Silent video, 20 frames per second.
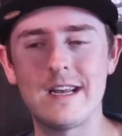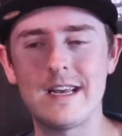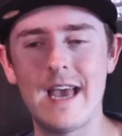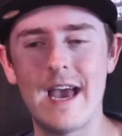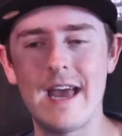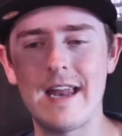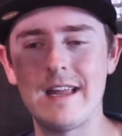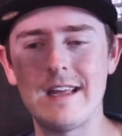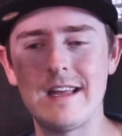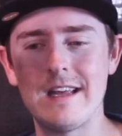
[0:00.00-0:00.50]

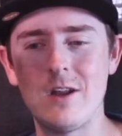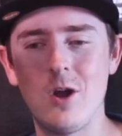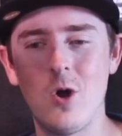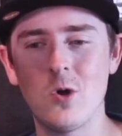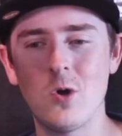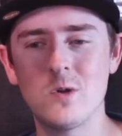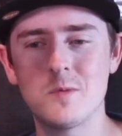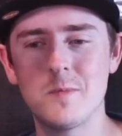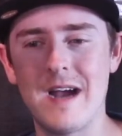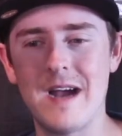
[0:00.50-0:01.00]
Again, it
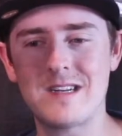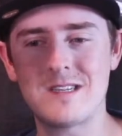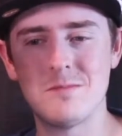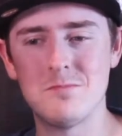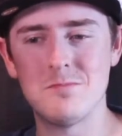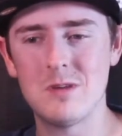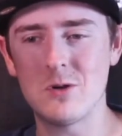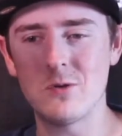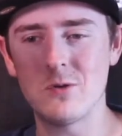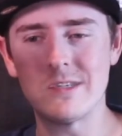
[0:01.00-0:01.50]
all goes back to
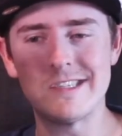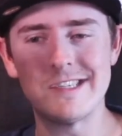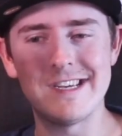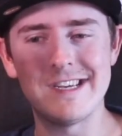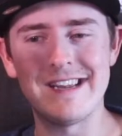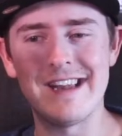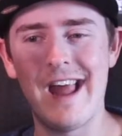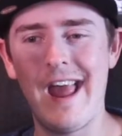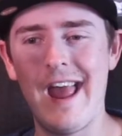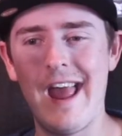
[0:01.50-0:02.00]

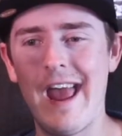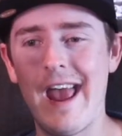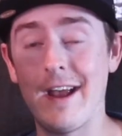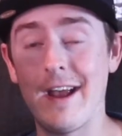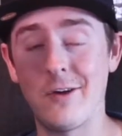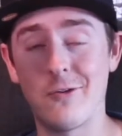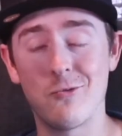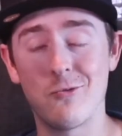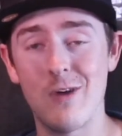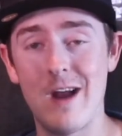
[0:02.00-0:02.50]
Mikkelsen
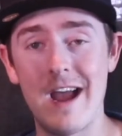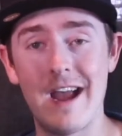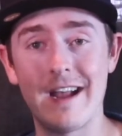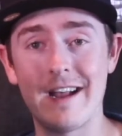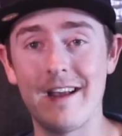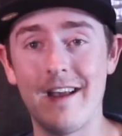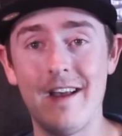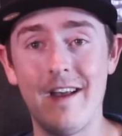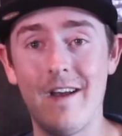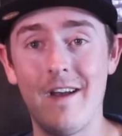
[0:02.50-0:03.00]
and
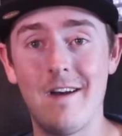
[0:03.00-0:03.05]
Craig,